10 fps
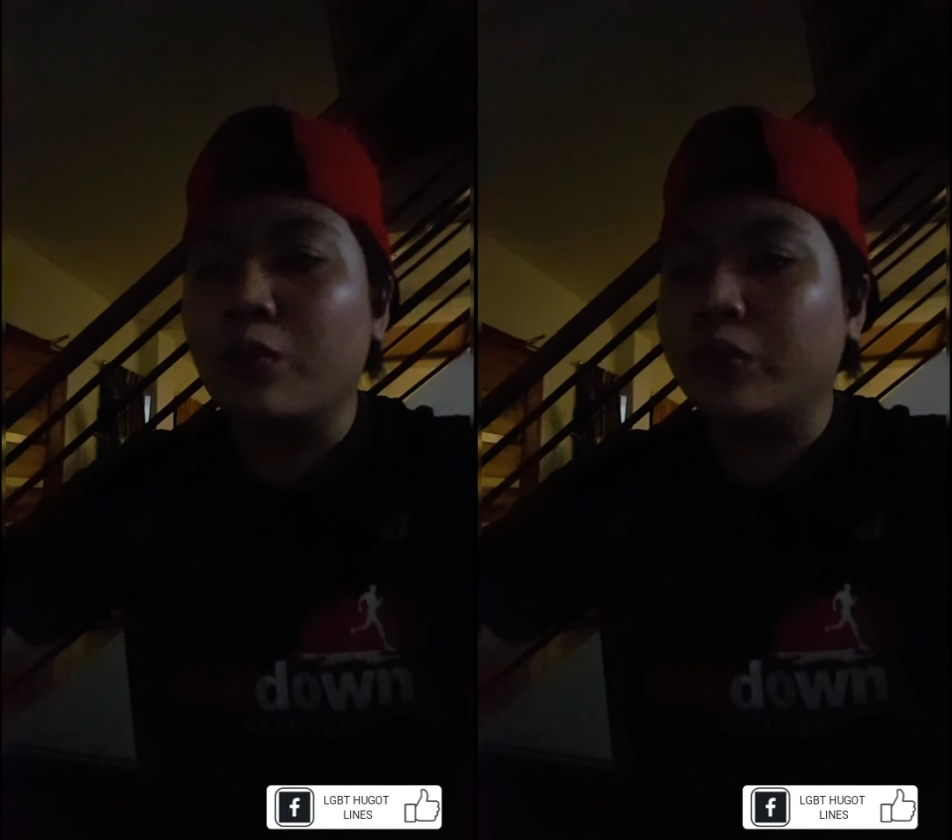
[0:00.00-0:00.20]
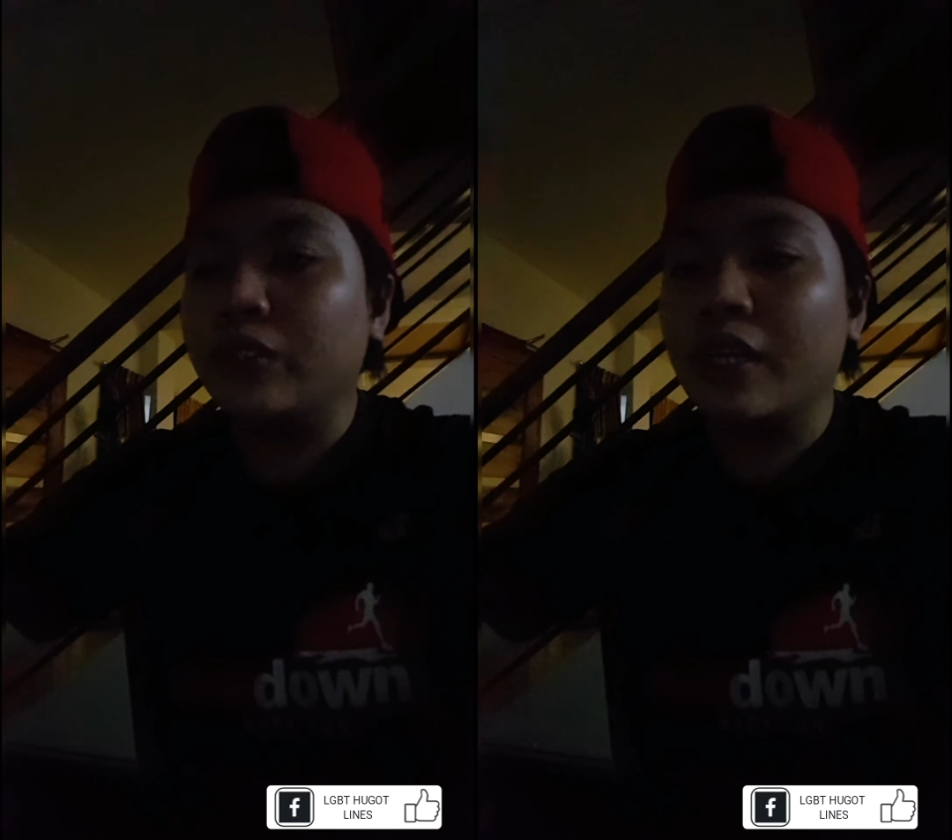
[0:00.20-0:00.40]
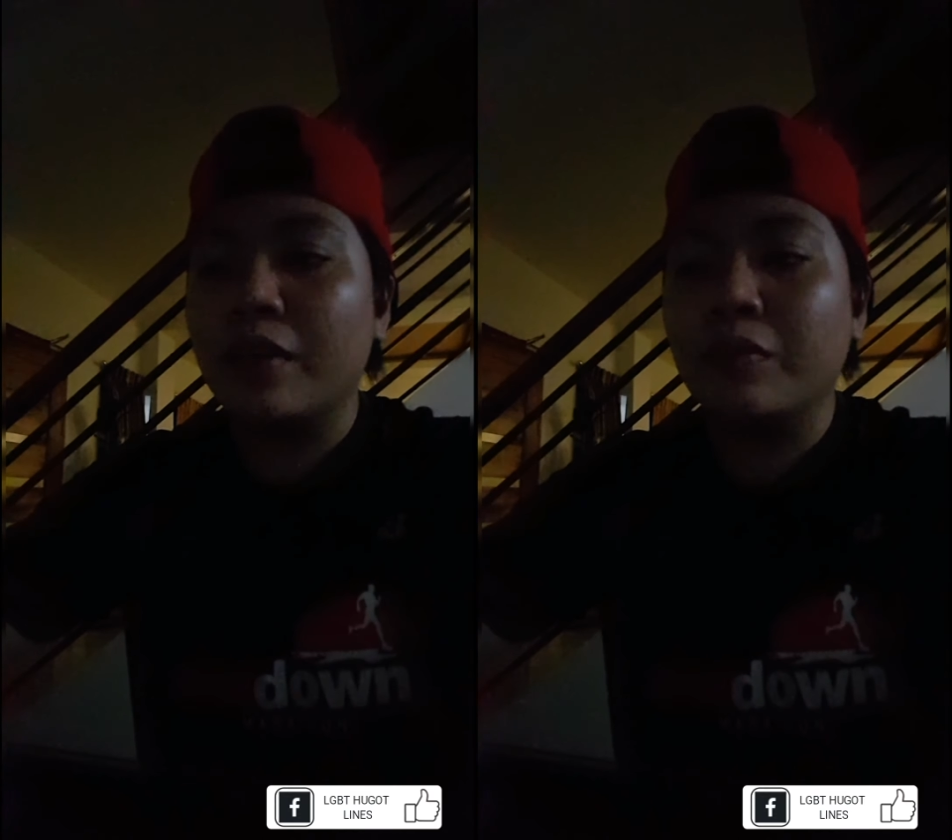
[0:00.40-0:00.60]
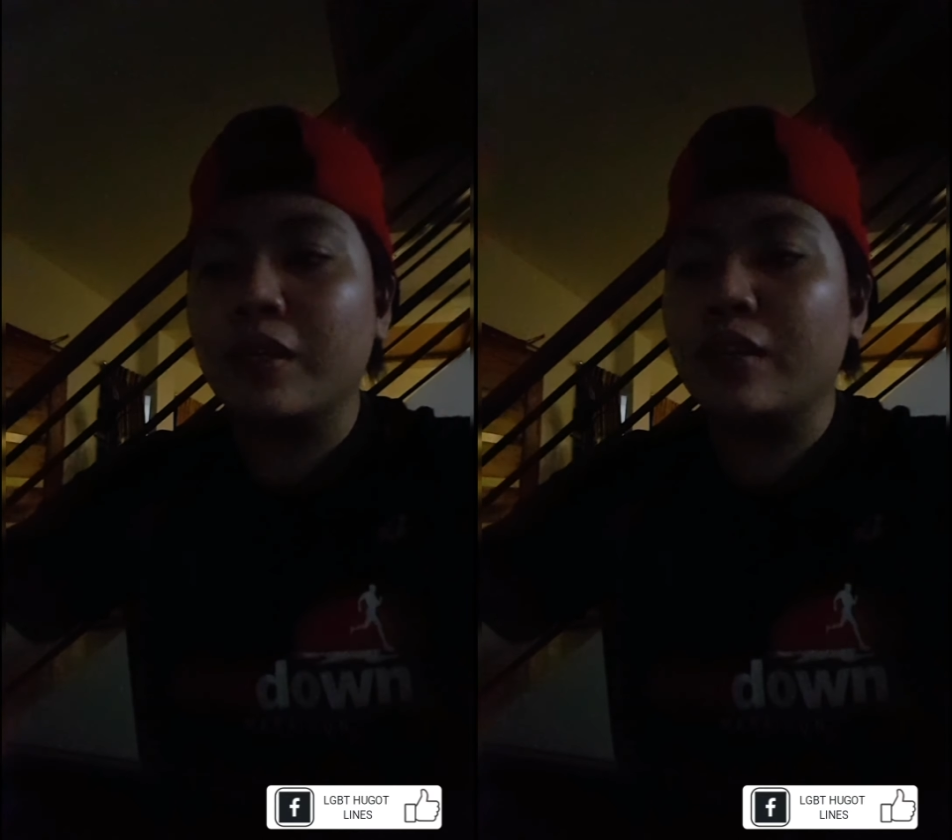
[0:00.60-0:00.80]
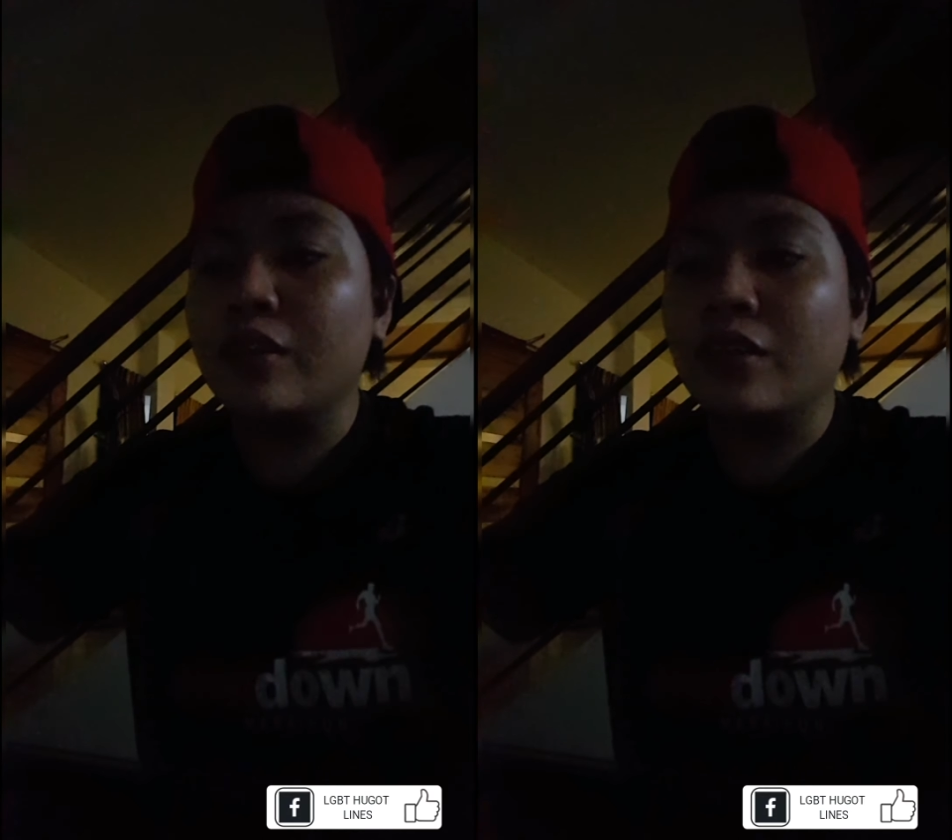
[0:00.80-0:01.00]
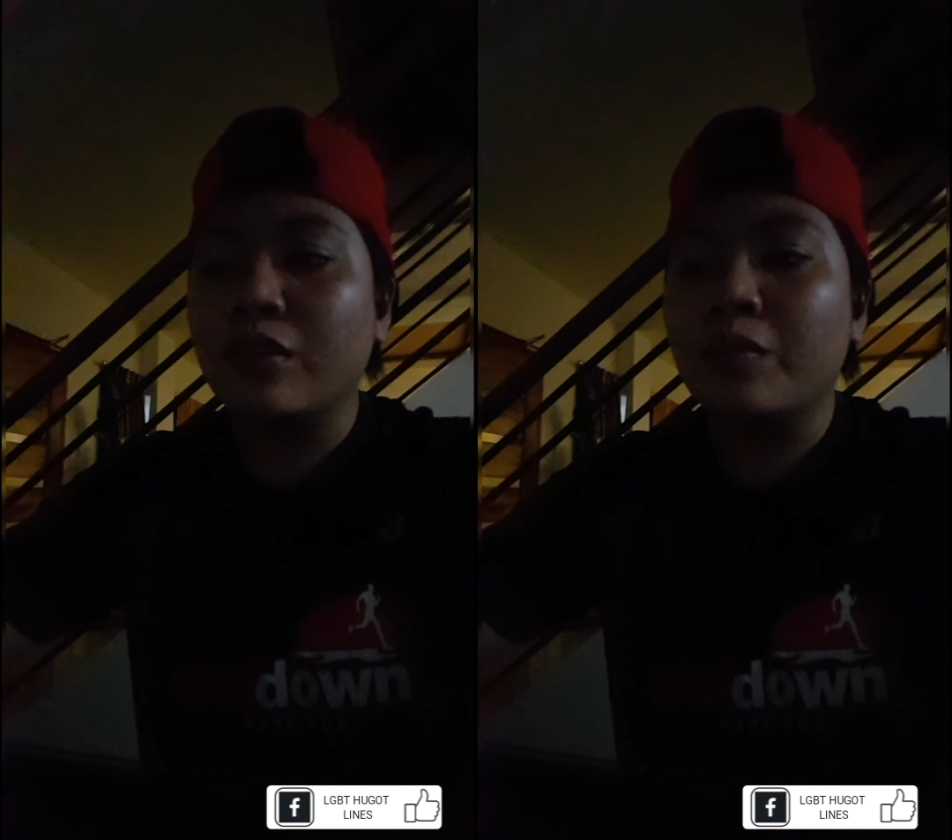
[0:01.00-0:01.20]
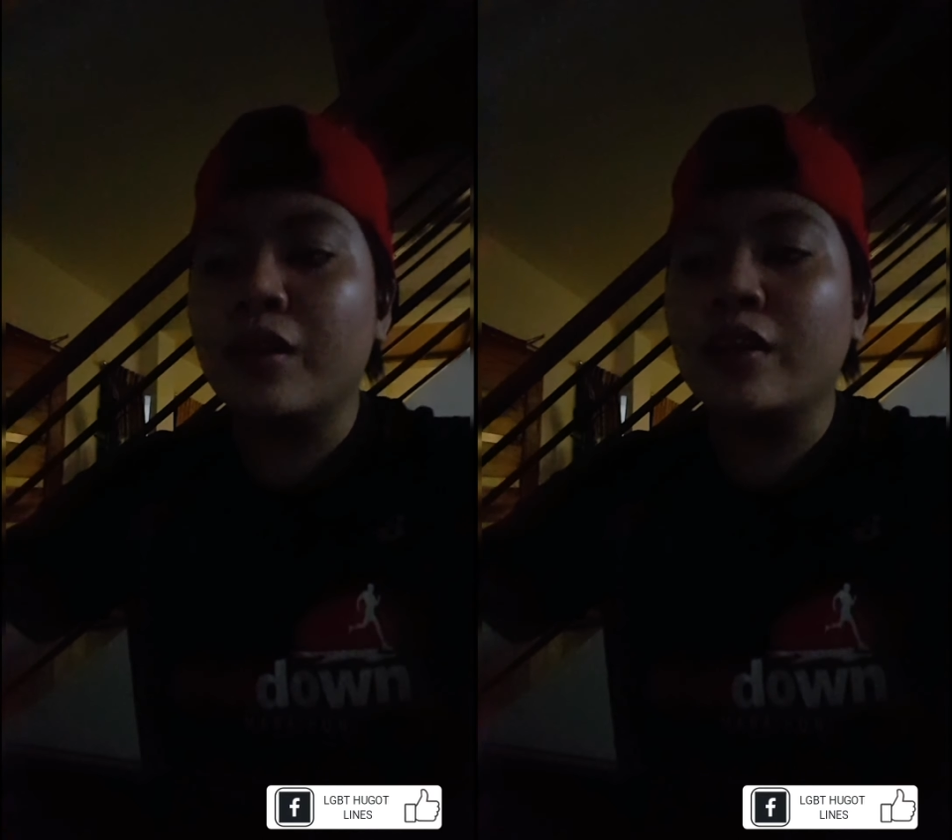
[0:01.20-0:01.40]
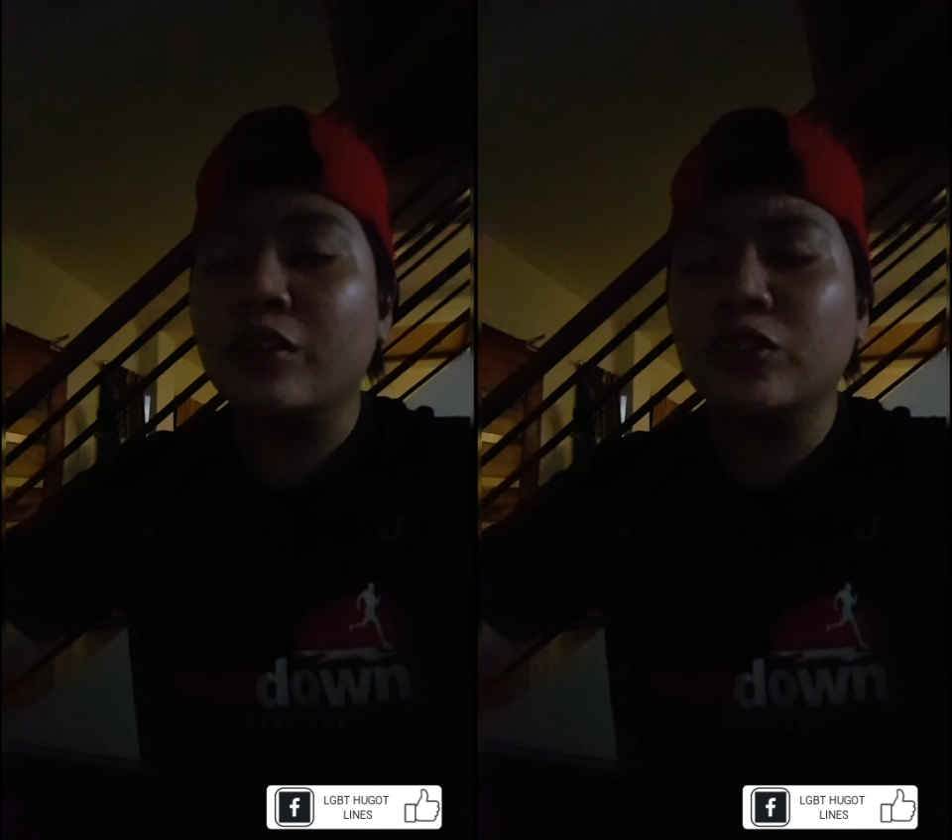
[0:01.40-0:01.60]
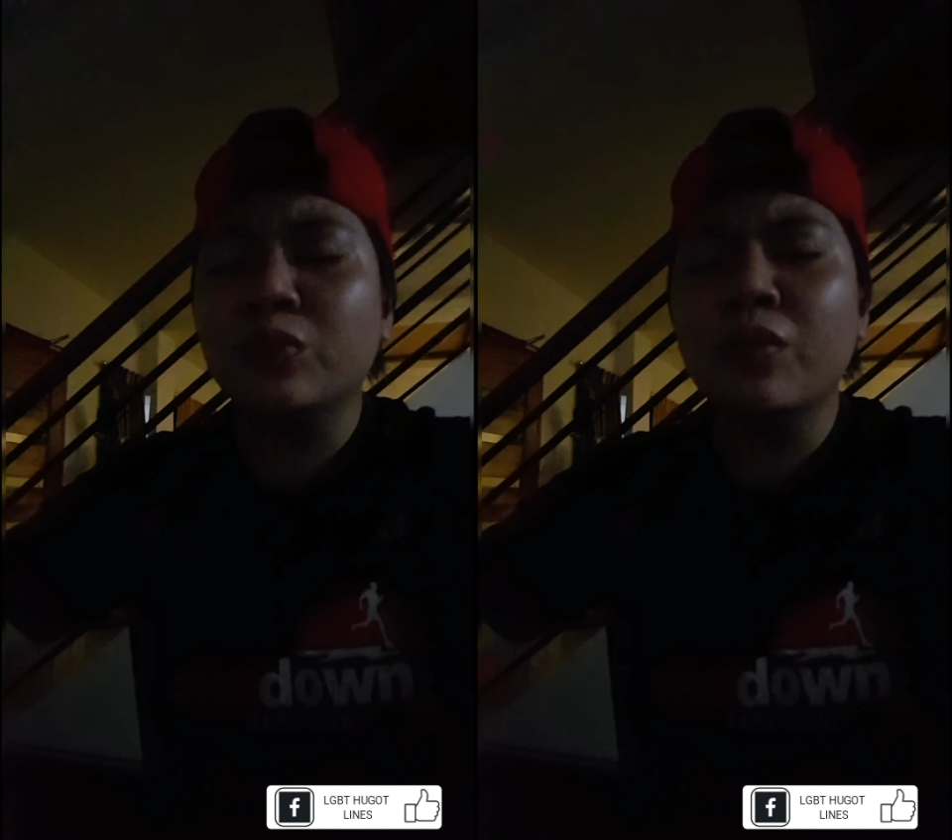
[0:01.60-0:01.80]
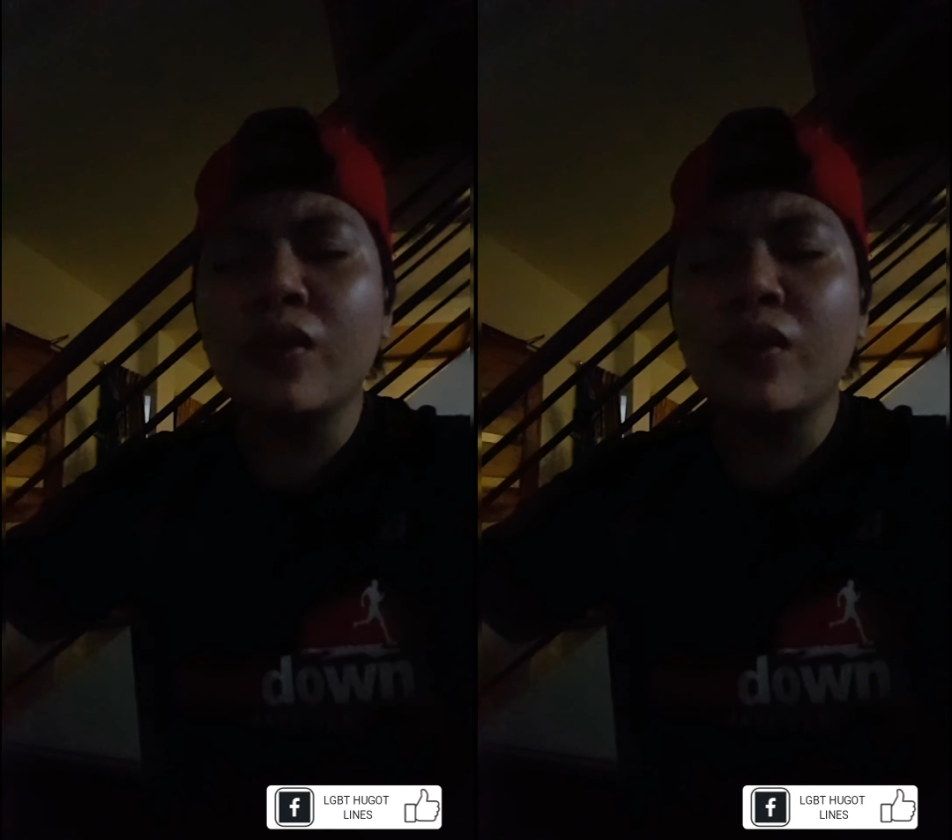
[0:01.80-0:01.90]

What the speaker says: well, time can heal but it's